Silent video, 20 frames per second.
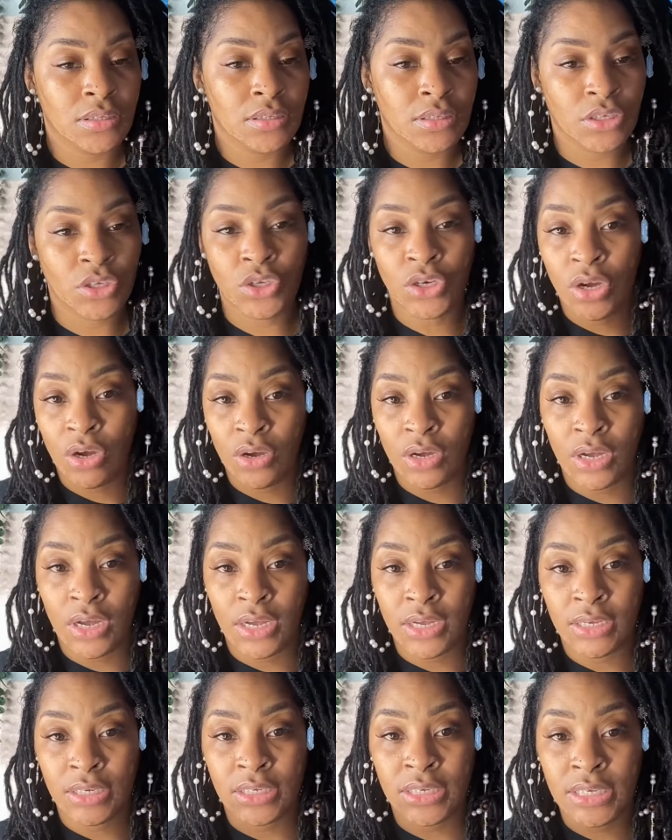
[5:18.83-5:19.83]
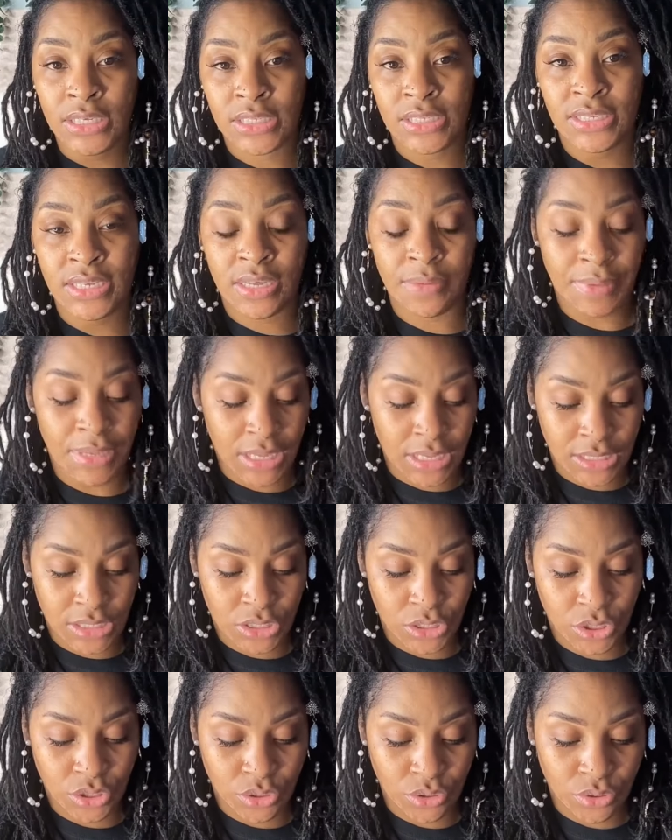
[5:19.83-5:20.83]
You know, a good tip is
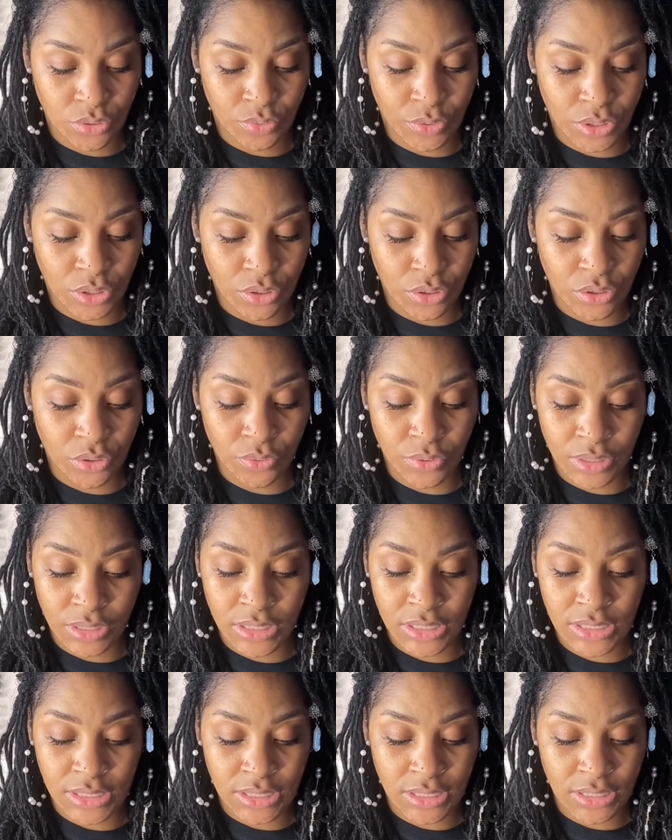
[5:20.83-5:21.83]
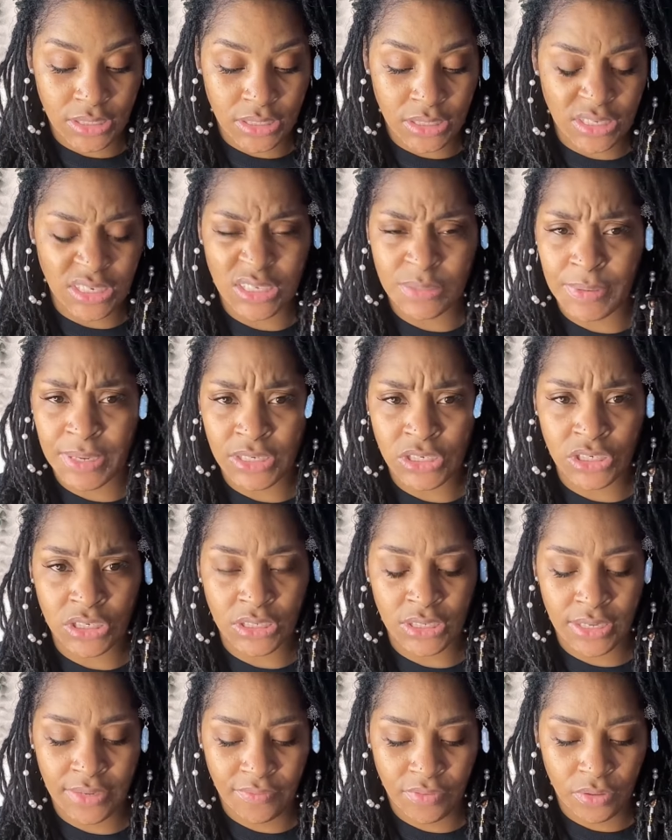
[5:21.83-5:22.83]
to, when you're doing concealer, and
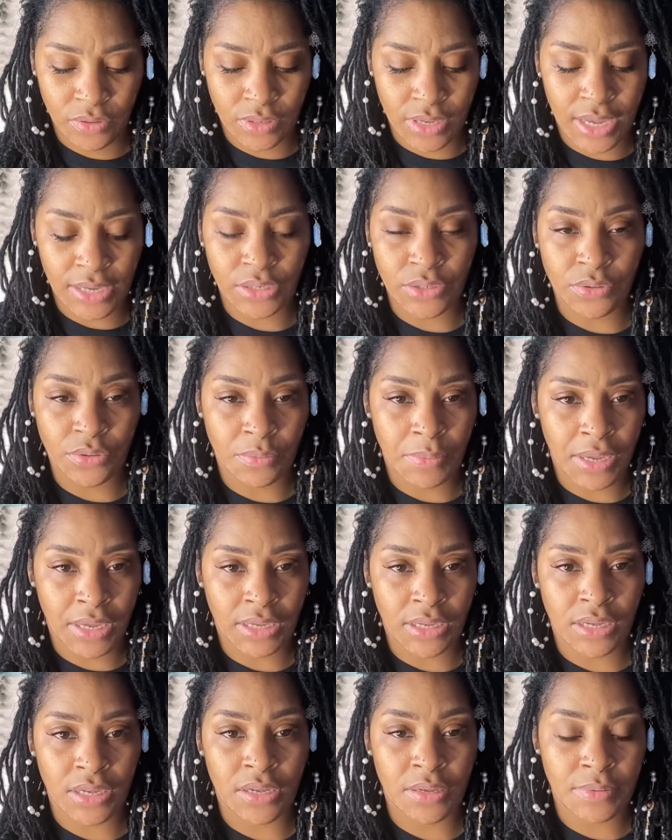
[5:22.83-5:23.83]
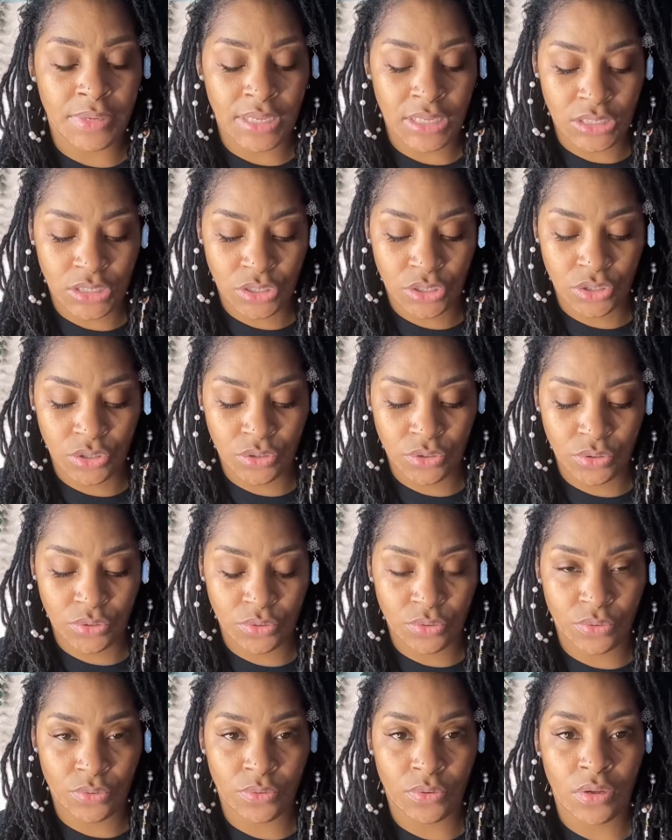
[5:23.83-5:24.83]
especially if you like new to makeup, is
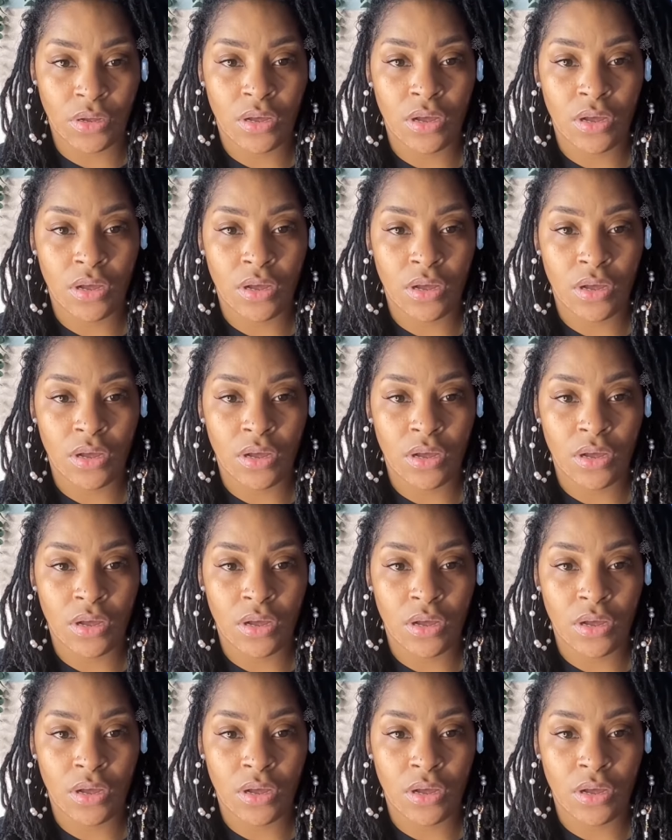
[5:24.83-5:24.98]
to